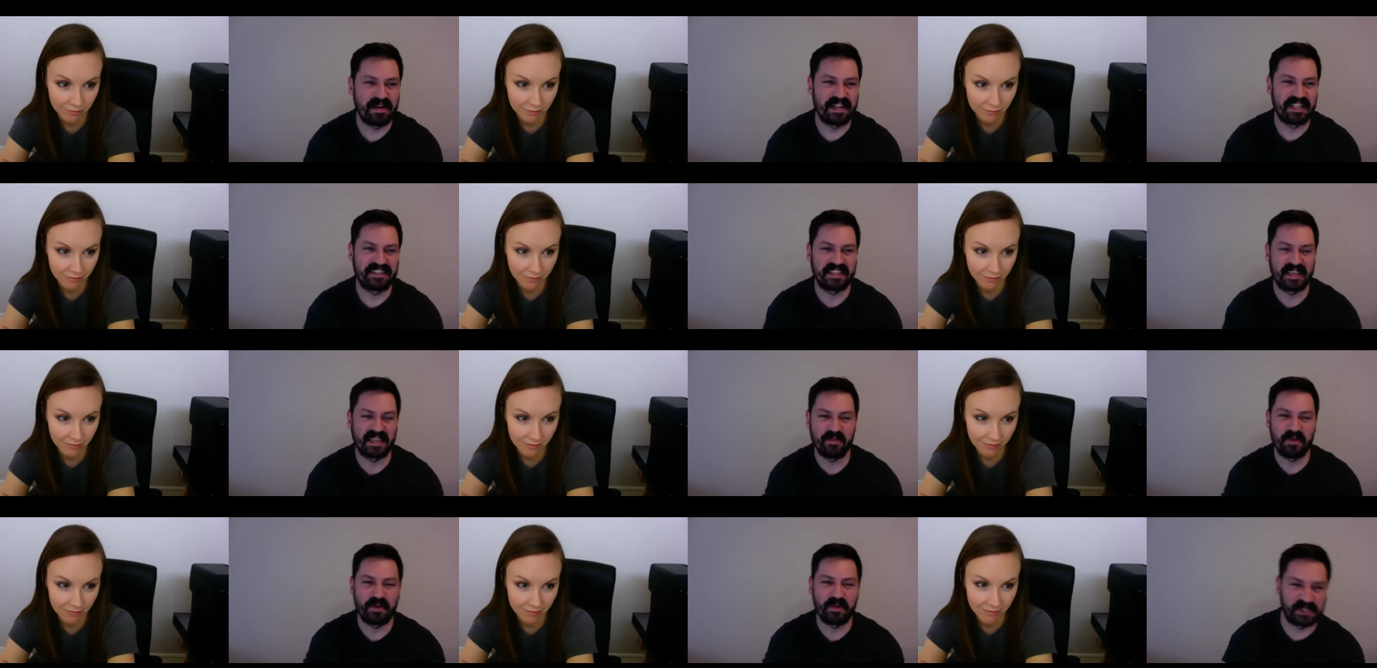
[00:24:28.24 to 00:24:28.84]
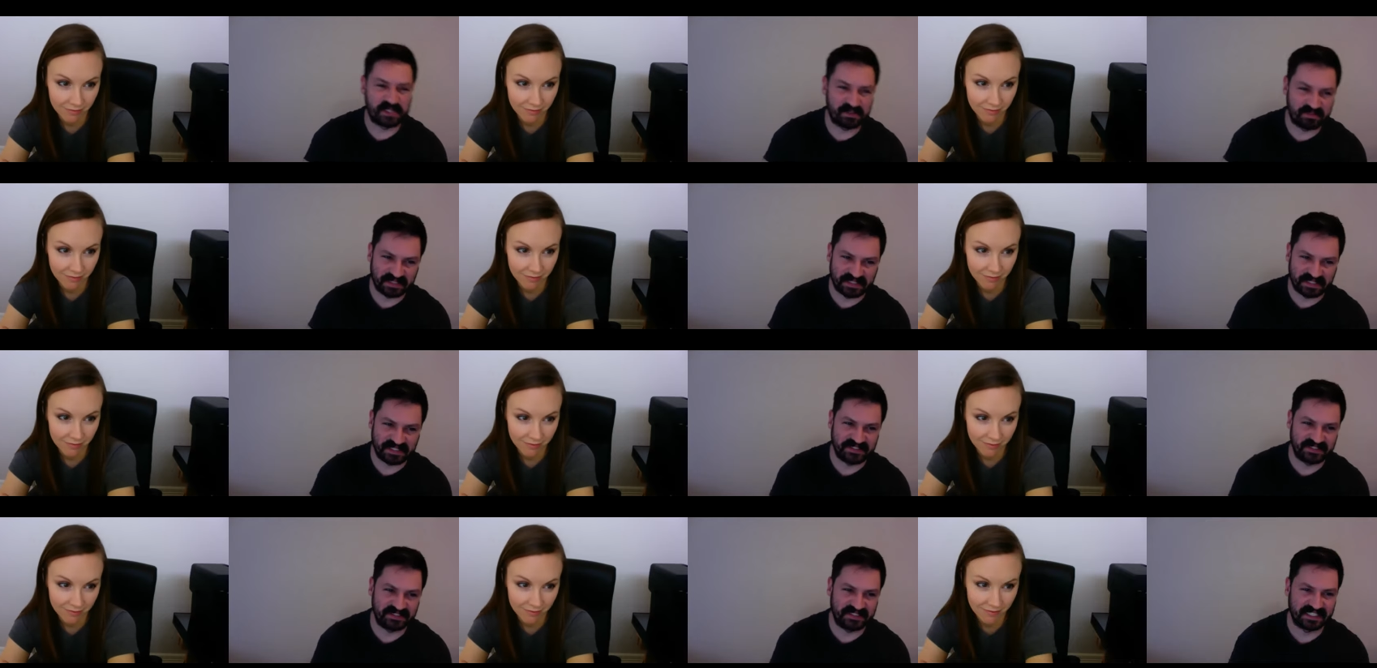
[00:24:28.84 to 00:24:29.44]
Speaker 1: but it's that more
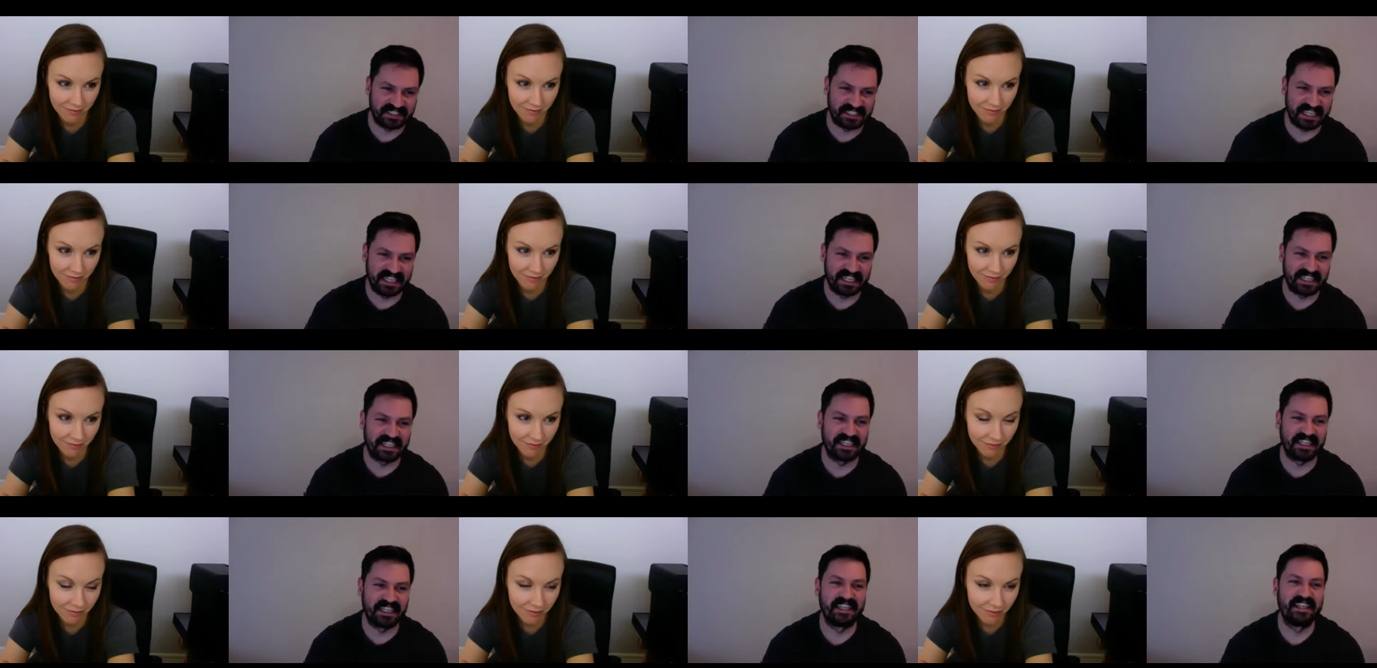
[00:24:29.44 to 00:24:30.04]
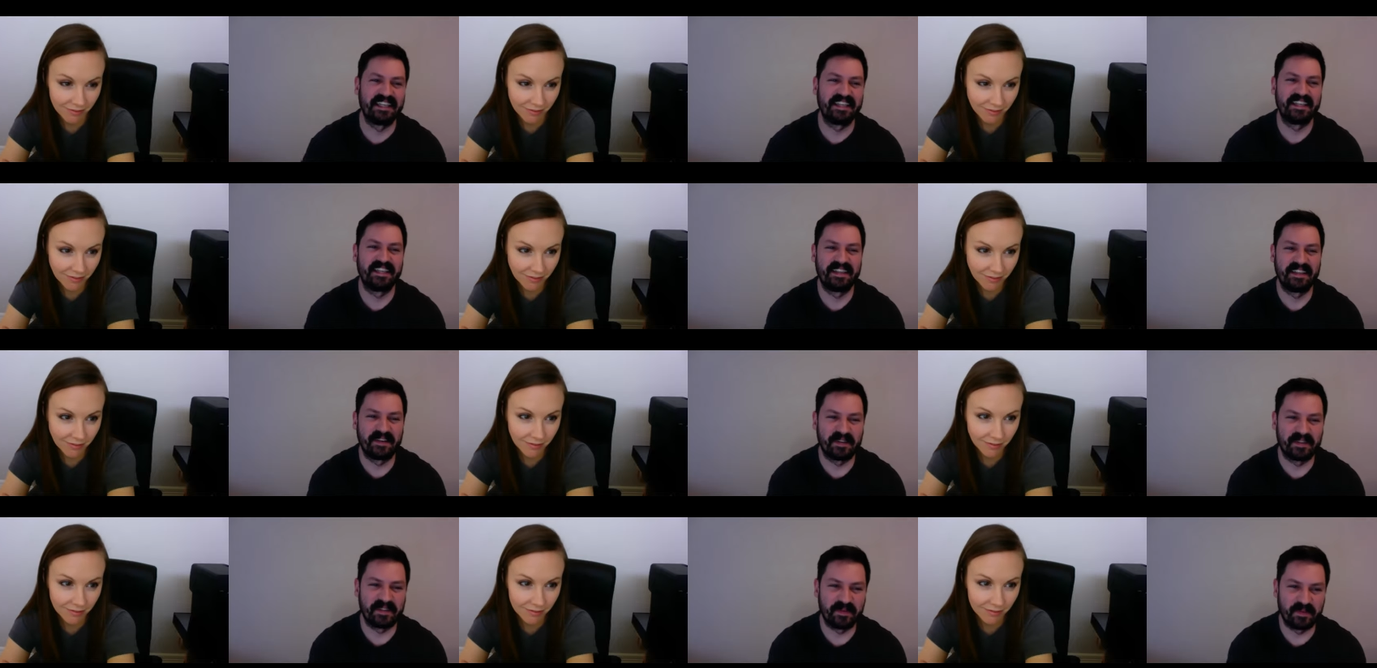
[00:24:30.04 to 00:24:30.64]
specific data.
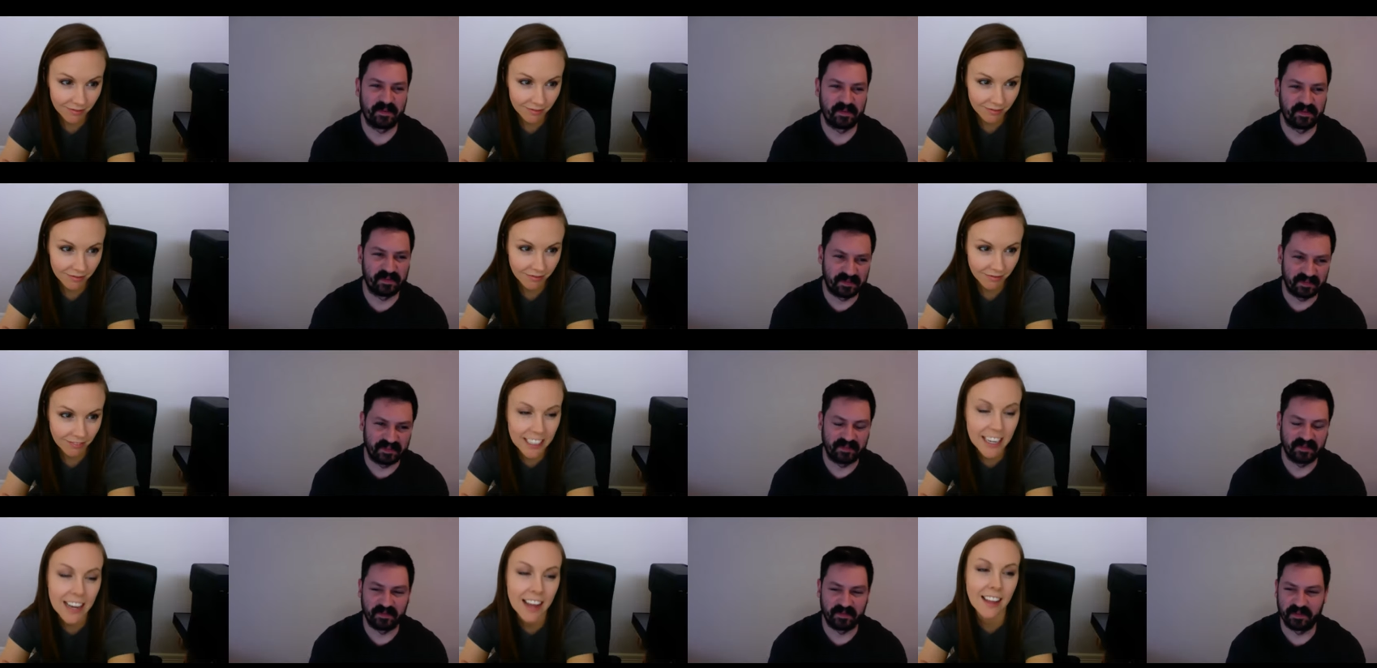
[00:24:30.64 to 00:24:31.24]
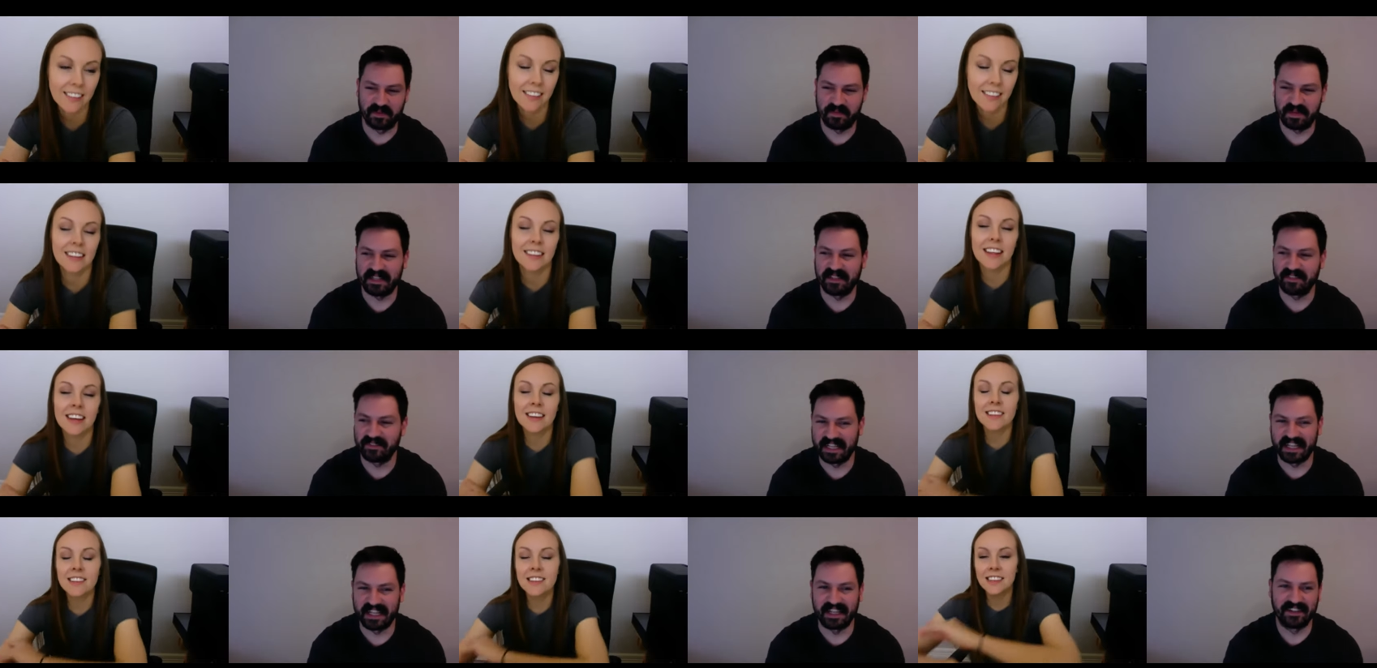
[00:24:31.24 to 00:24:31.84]
Speaker 2: Yeah, like
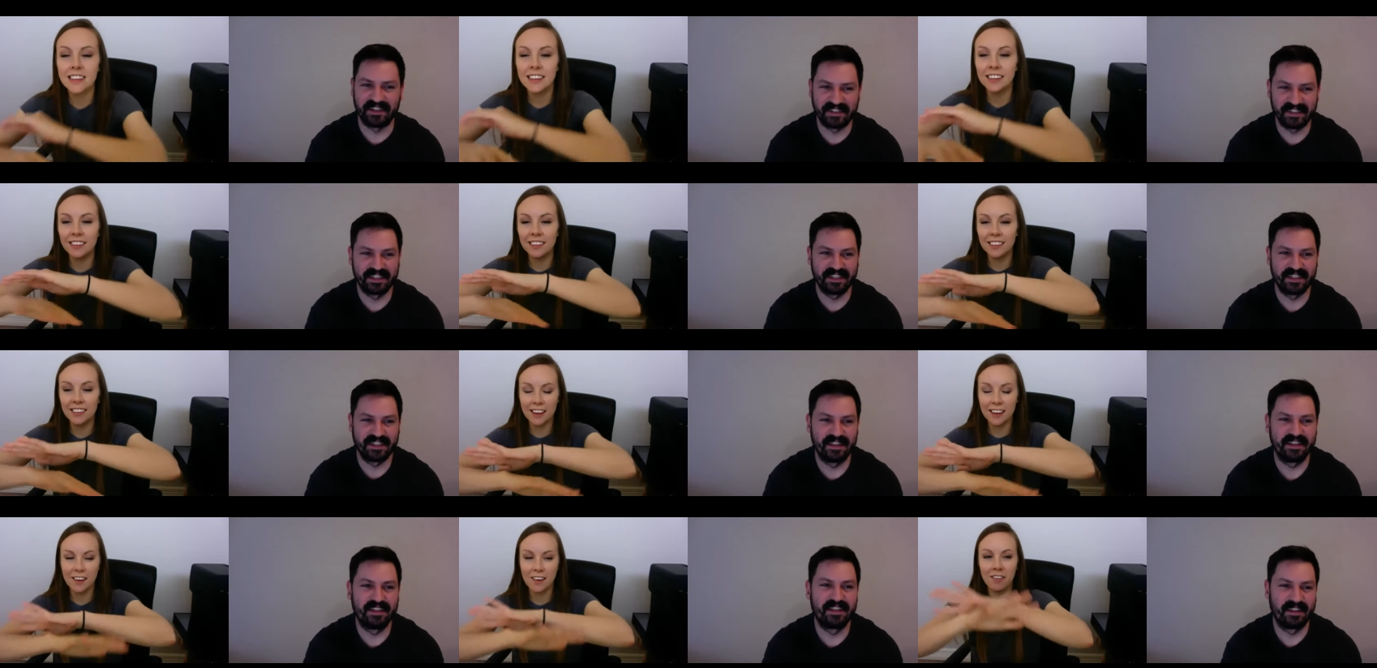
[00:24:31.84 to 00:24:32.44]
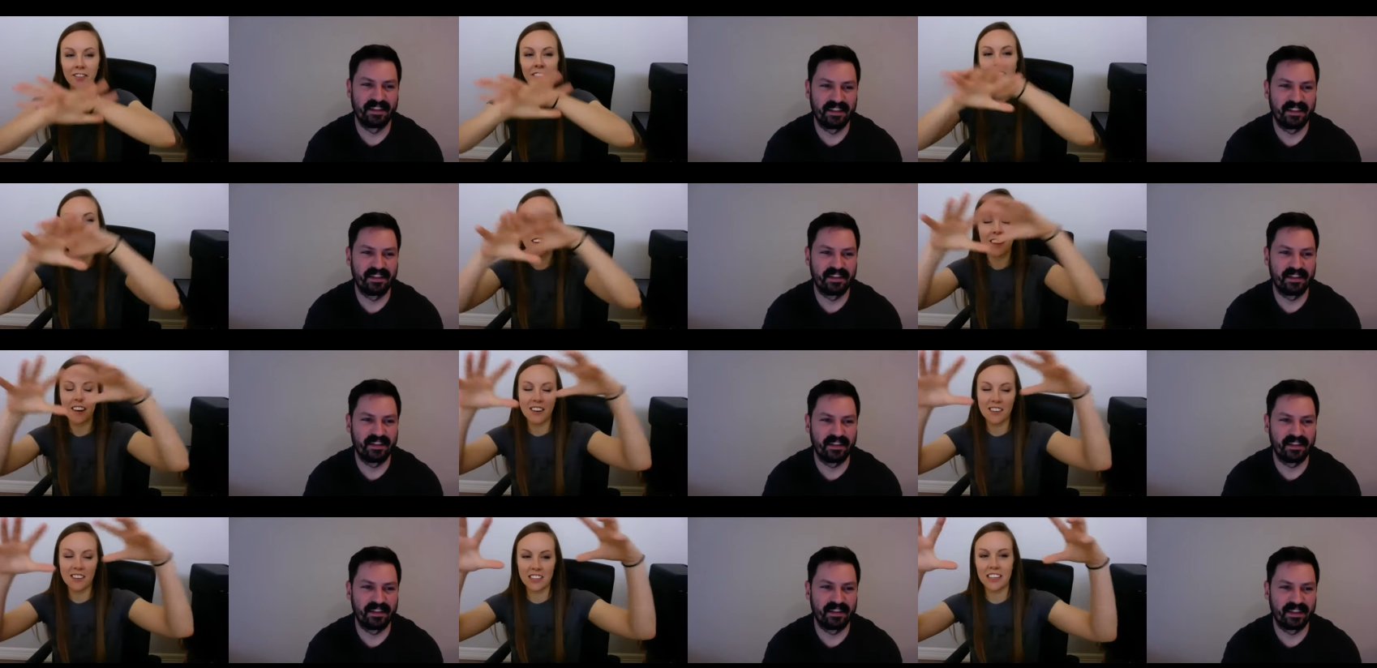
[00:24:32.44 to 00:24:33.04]
they can see the
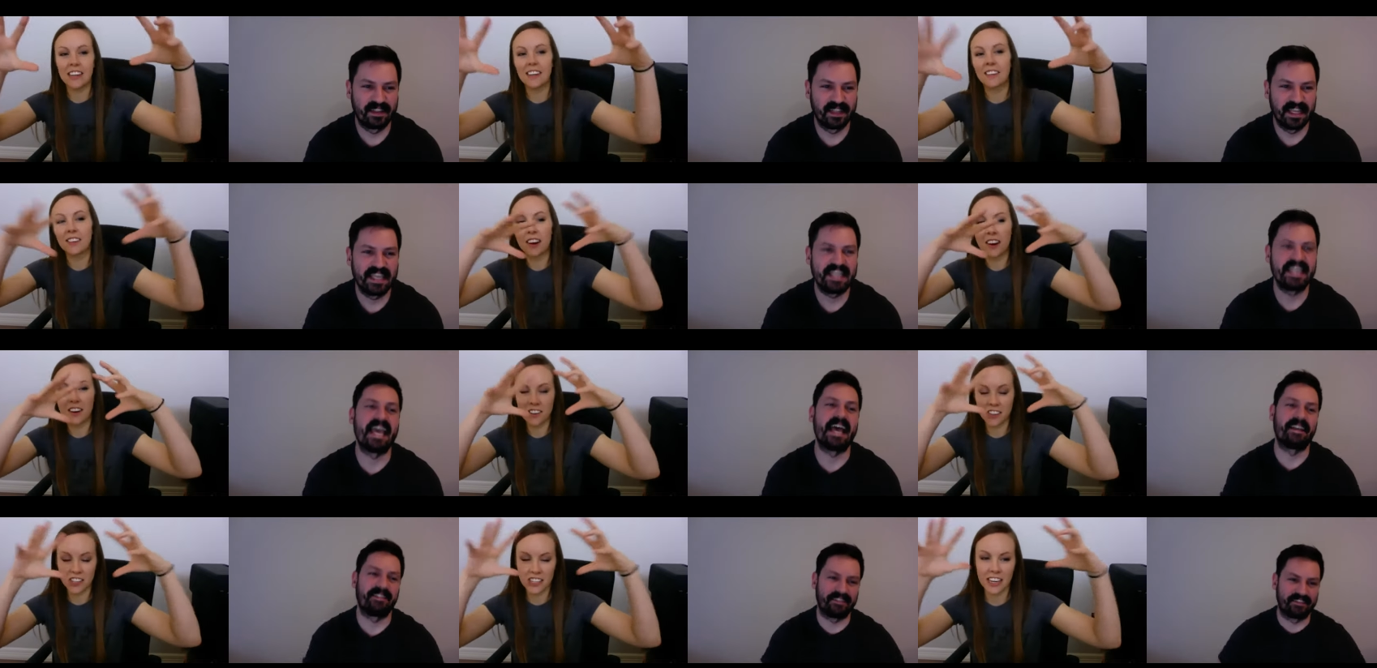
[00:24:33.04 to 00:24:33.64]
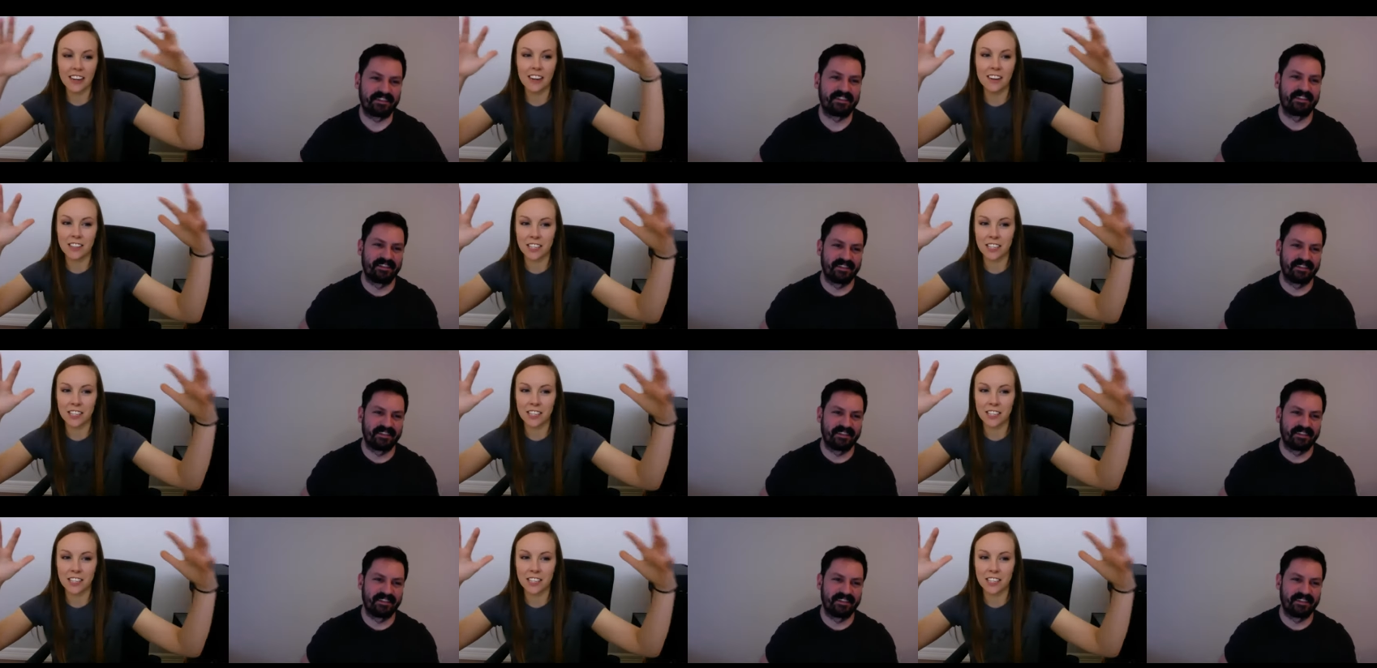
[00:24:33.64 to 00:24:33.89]
overarching large scale